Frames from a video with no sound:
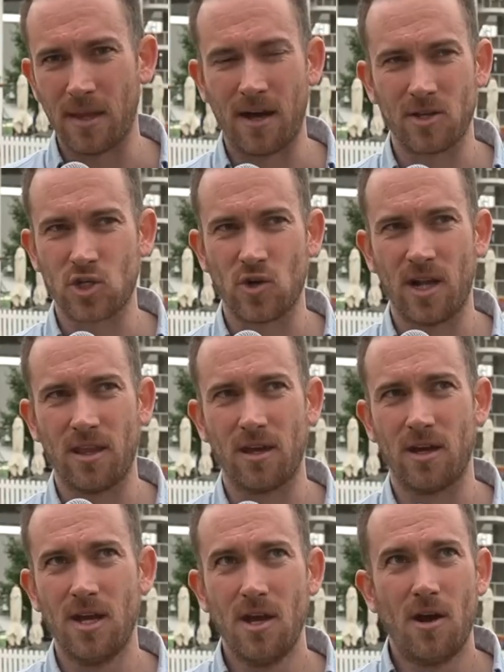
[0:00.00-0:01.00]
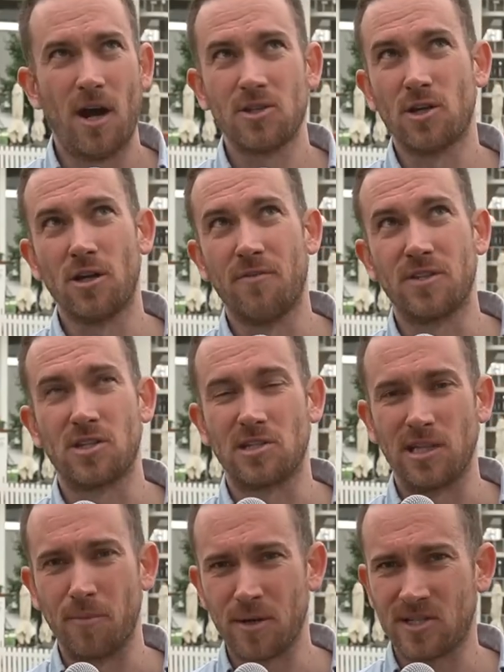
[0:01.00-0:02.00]
Now, Australia, I don't know if it's a
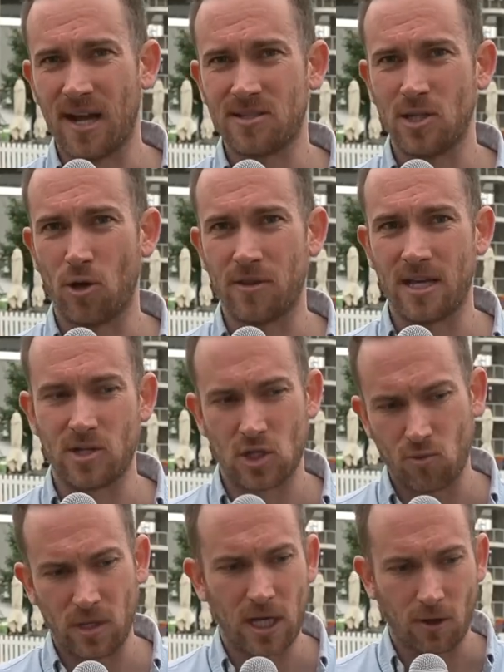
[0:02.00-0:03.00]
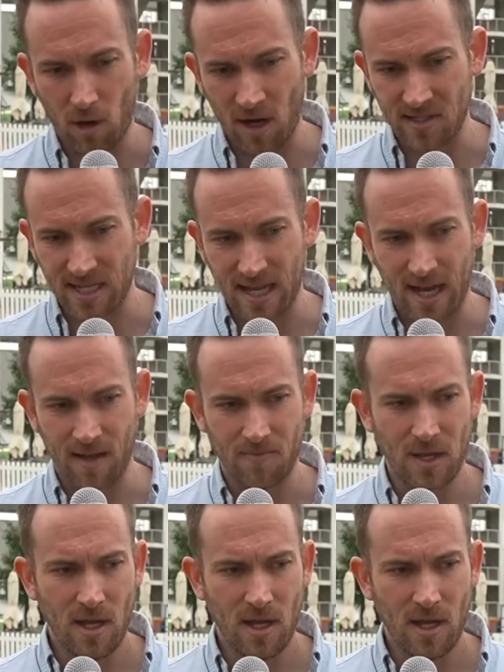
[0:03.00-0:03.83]
deliberate tactic or they're just really grinding out.